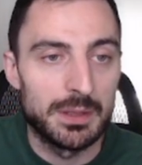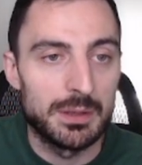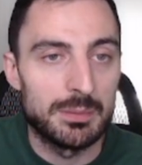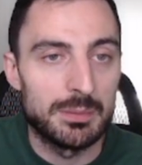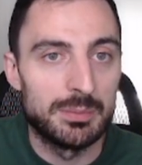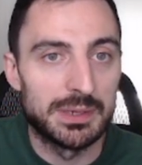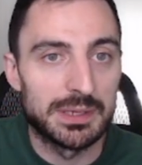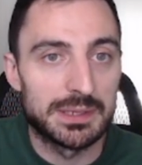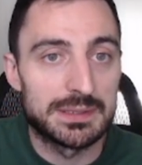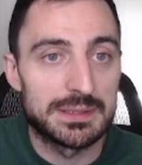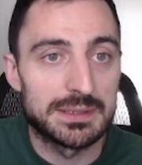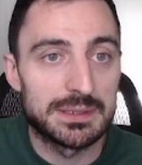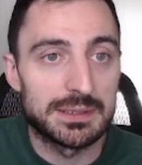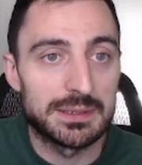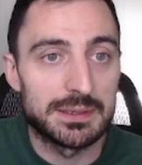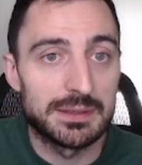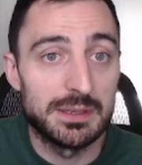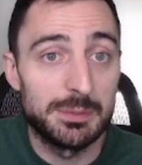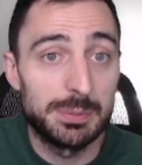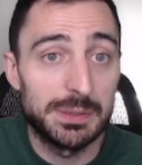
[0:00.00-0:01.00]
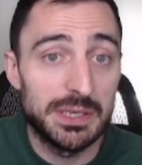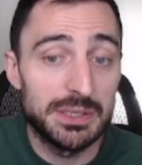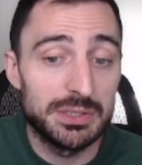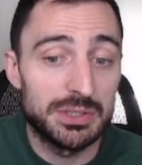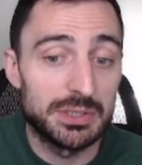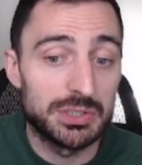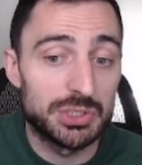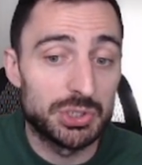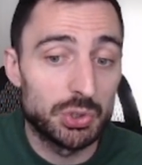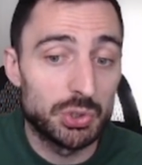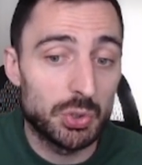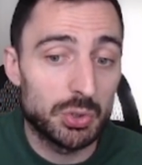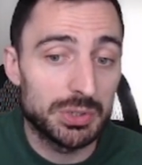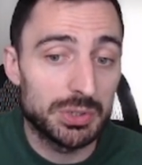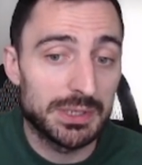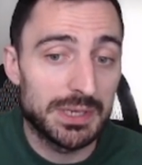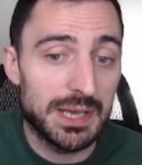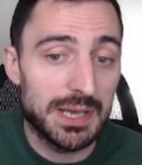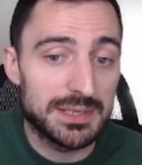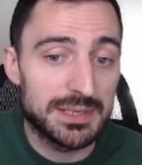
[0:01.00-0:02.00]
But they played short
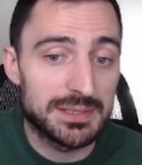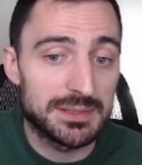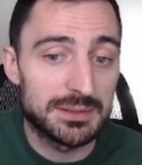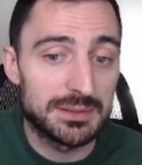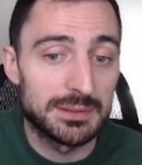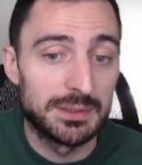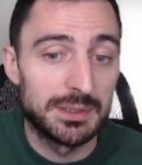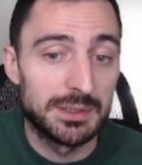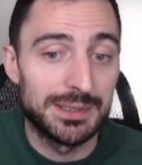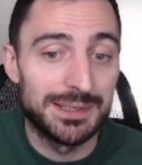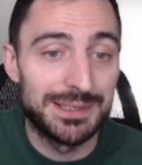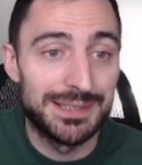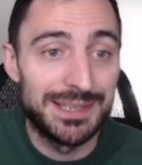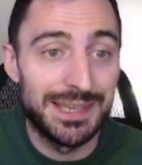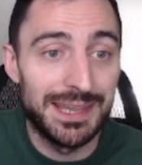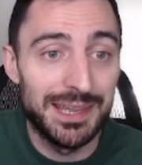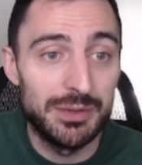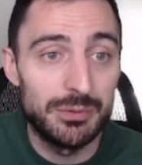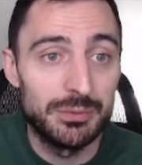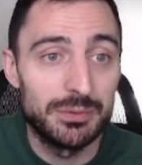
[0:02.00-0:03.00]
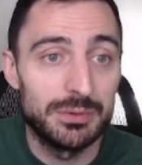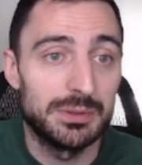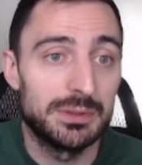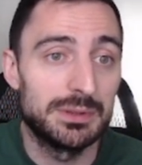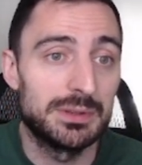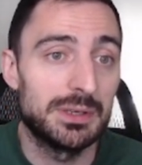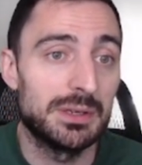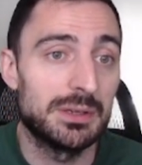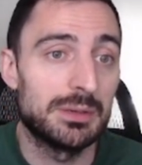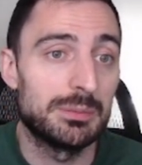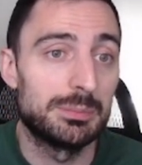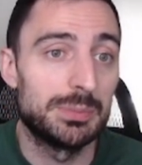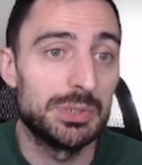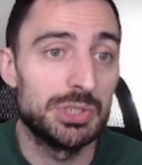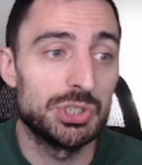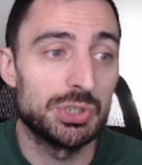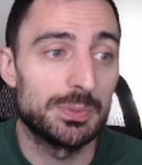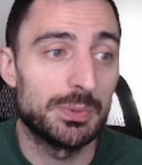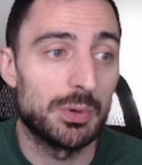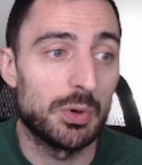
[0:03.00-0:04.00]
castle, gave the
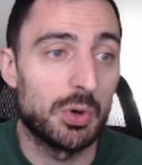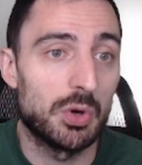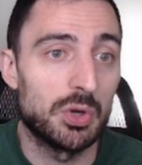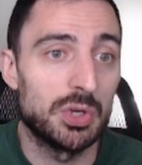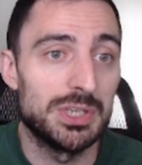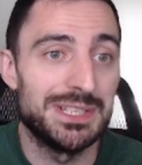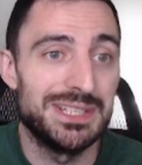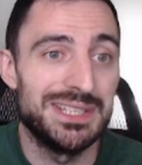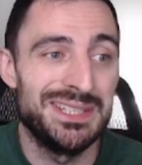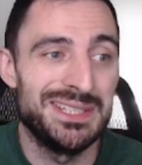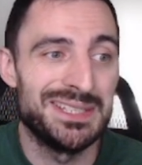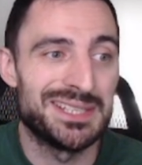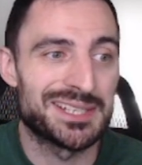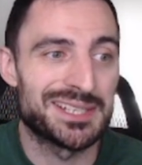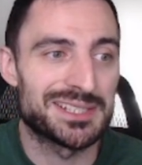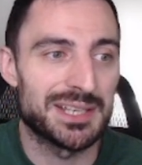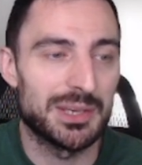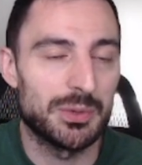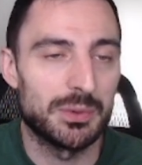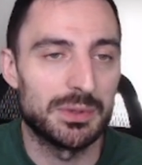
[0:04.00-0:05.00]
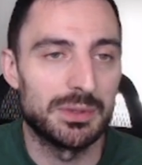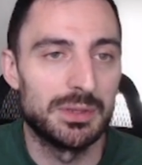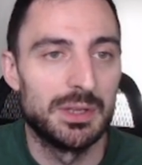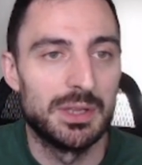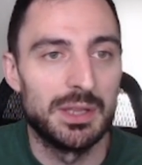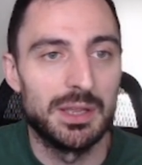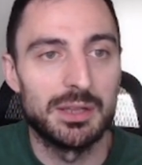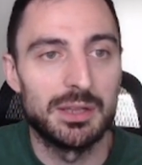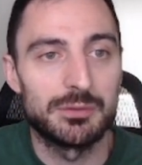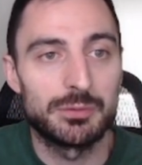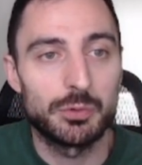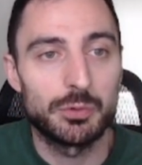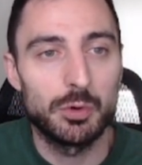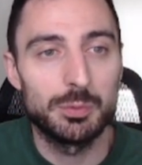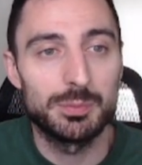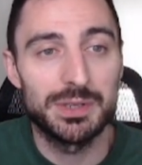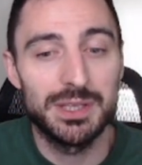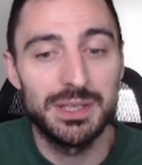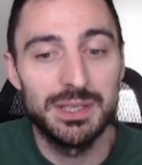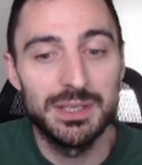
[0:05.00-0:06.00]
bishop on e7, and from
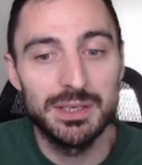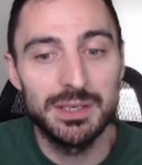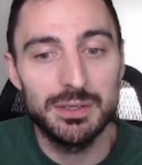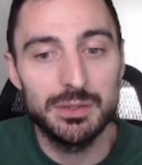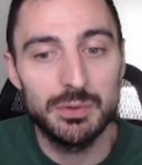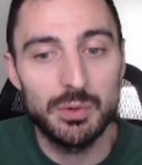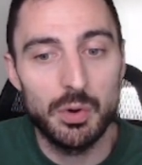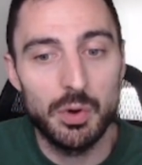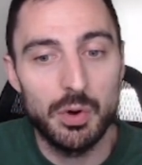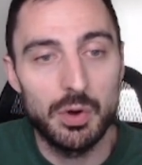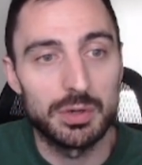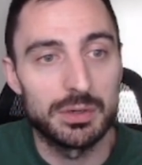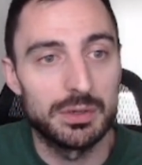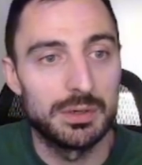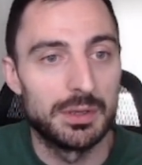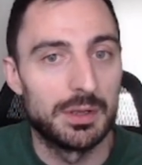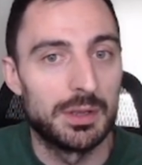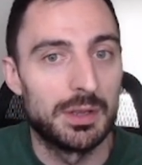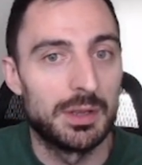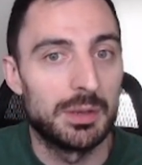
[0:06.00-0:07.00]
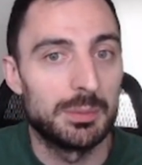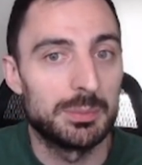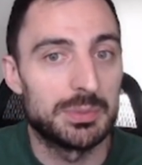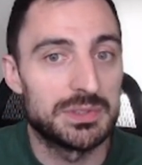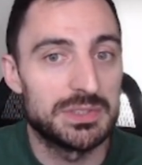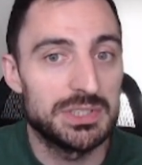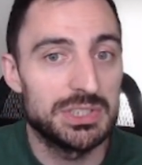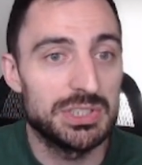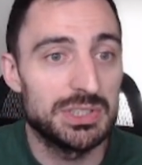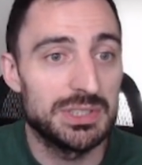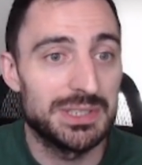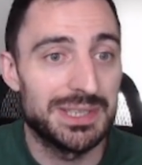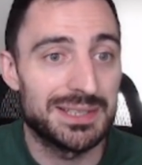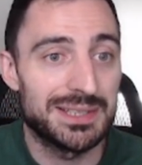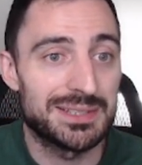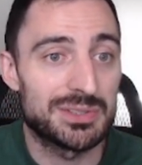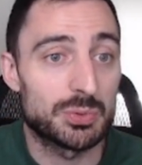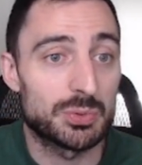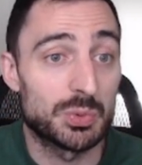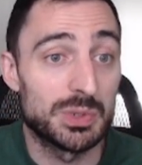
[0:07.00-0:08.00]
here on position
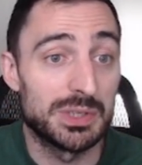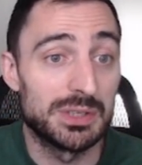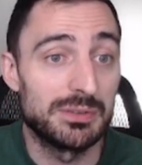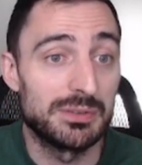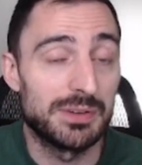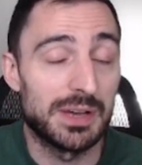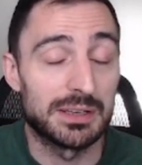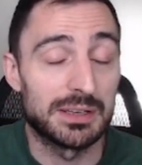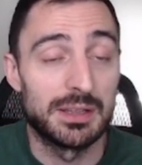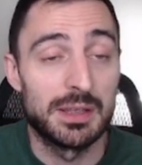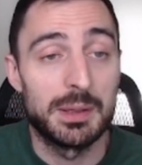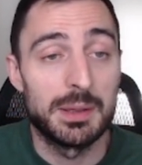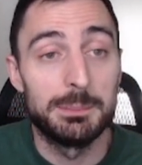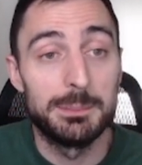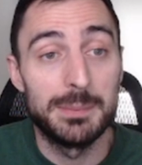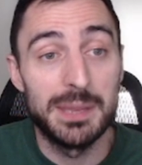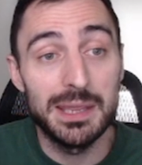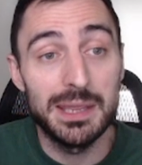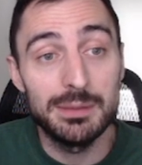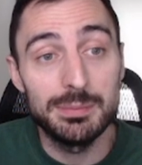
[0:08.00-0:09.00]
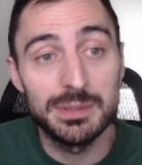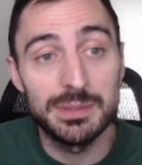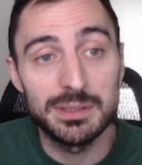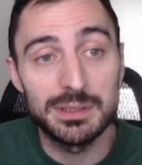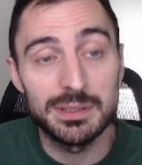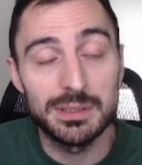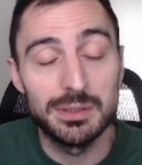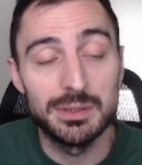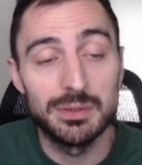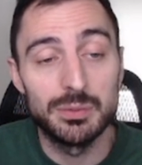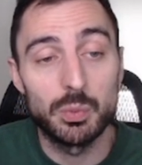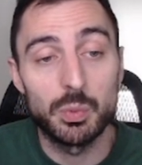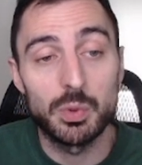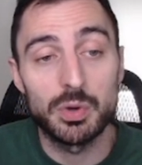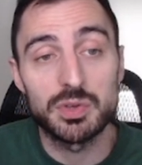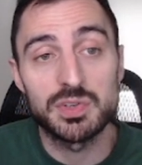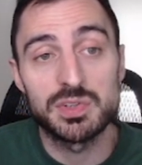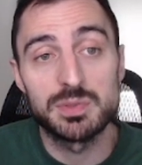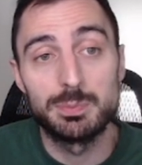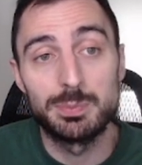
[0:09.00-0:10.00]
gets really fun. Maybe it
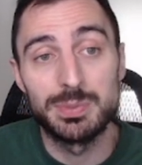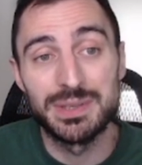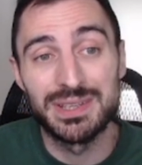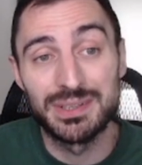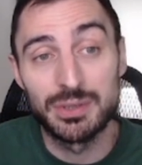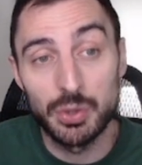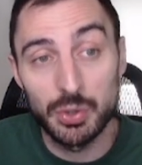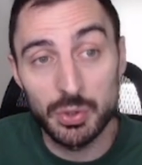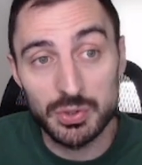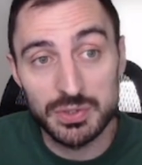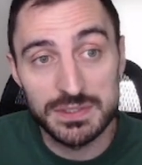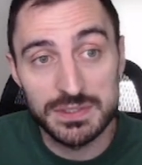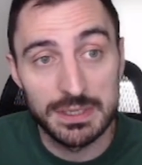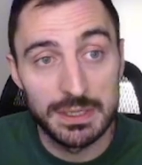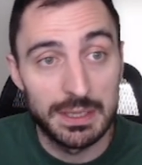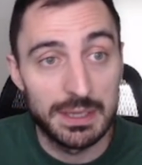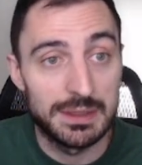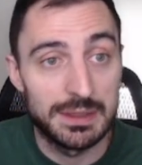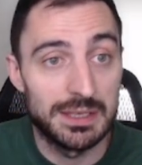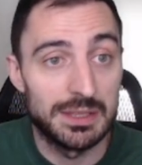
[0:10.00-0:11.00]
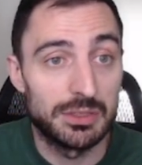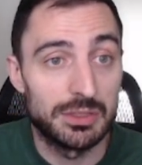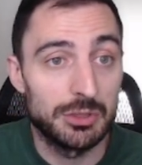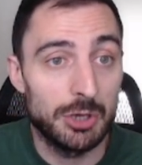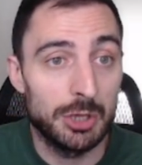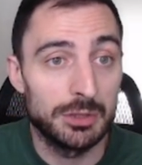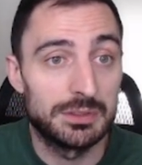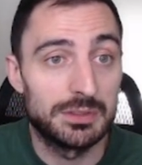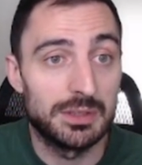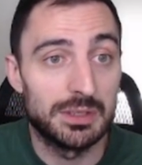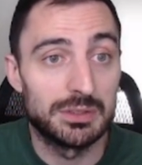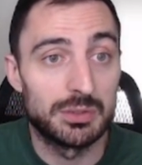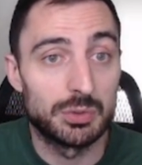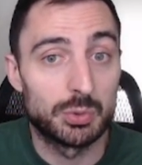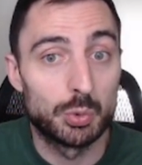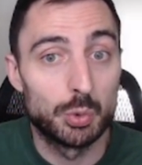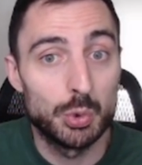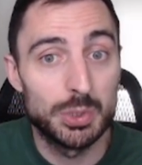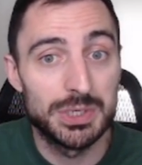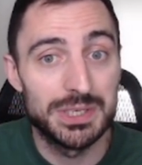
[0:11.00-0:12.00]
was because they thought that
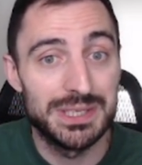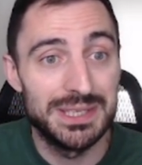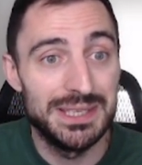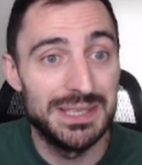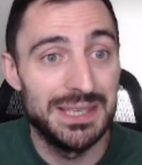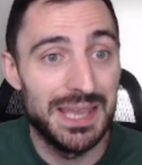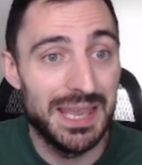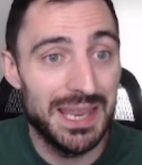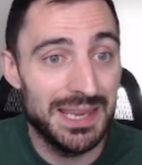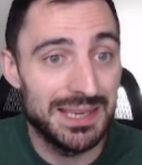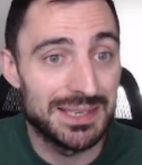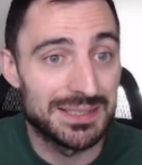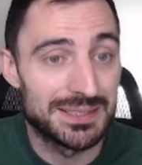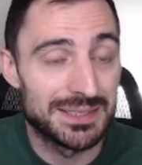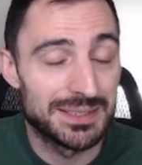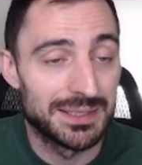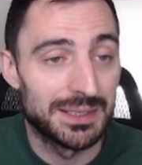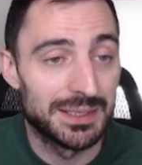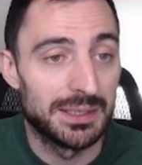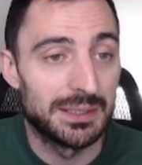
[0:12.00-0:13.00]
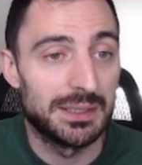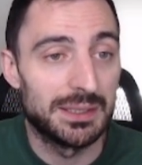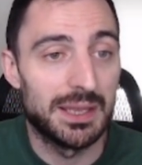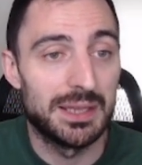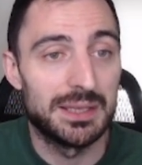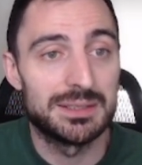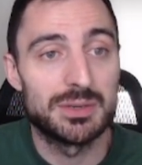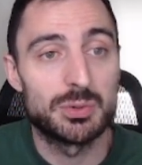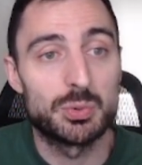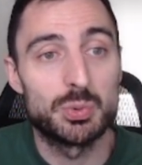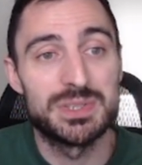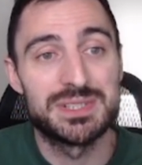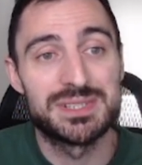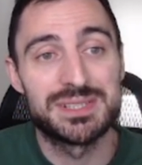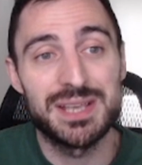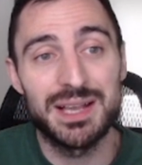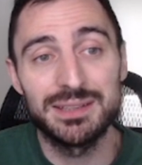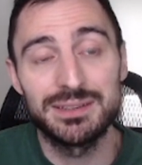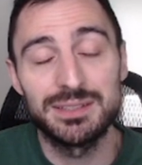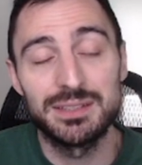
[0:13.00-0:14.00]
rook e8 and the
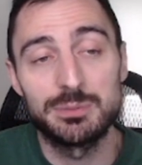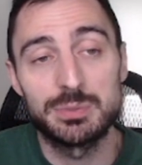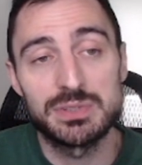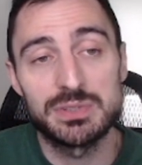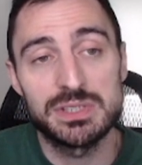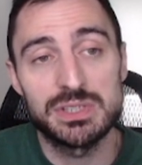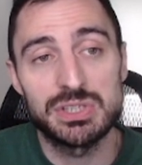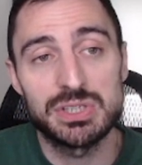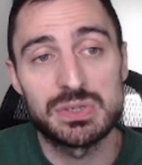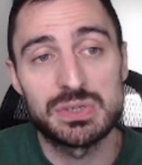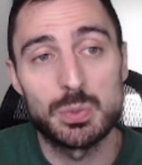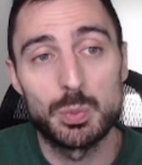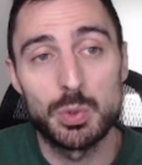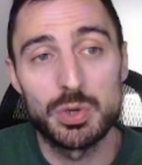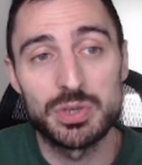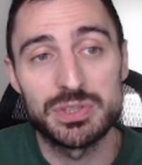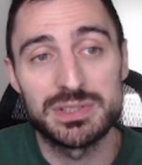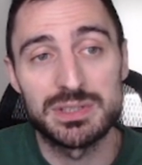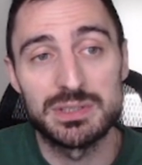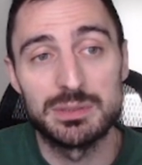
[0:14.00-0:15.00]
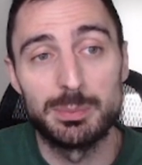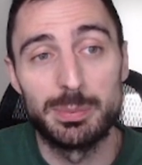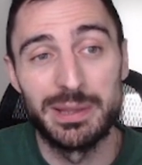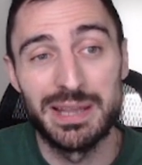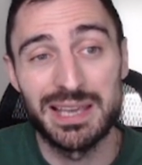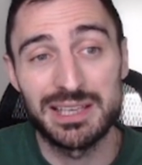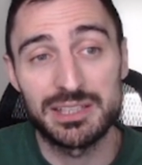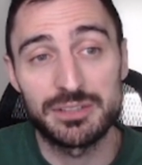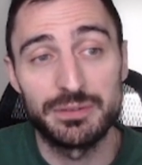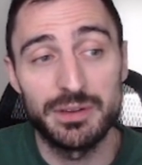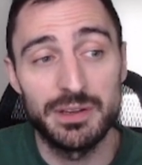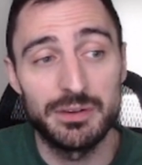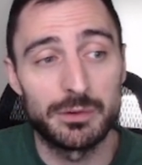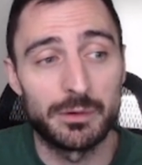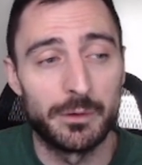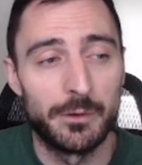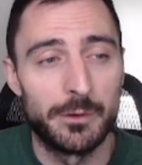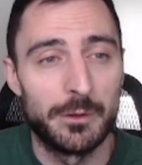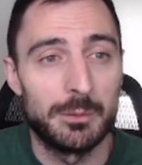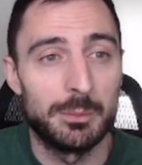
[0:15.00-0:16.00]
resulting position was in black's favor,
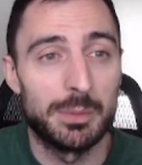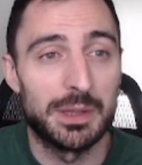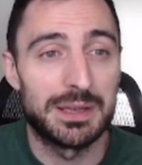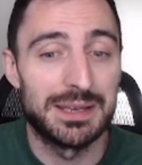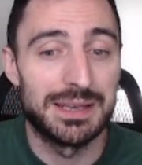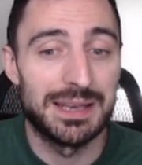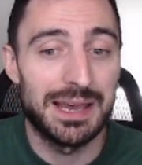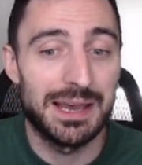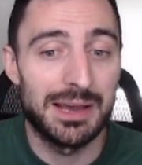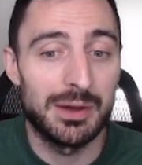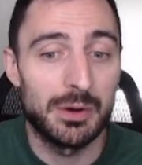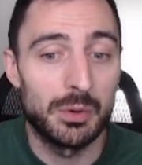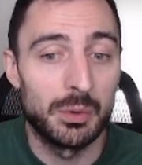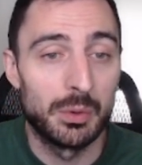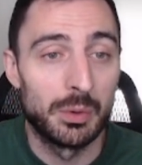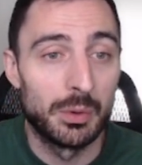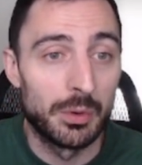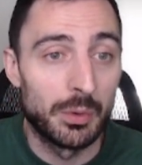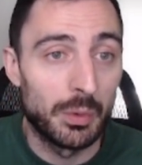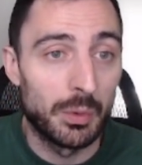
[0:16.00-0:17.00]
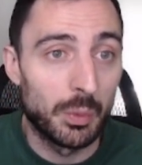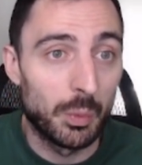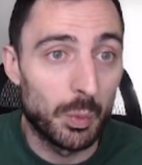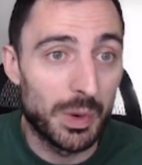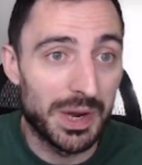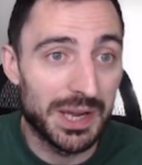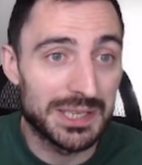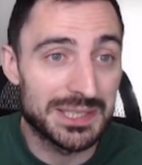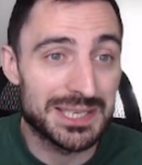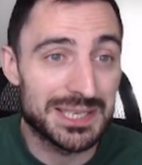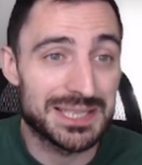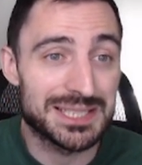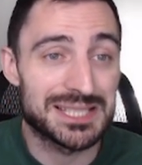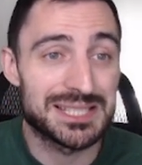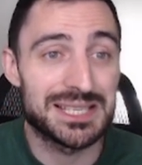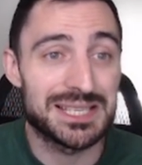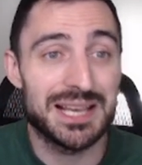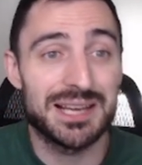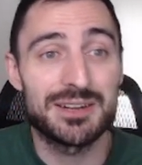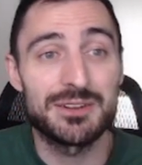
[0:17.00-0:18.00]
but now white
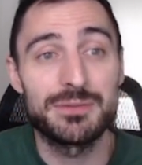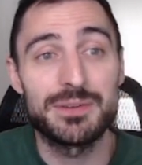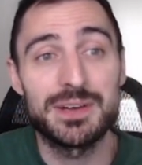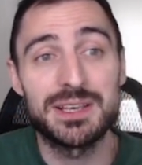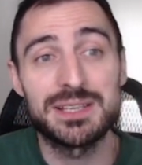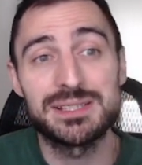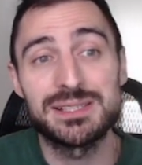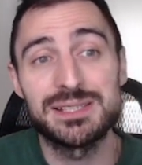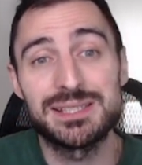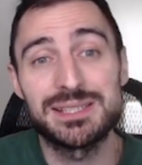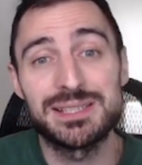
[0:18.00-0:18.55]
sacrifices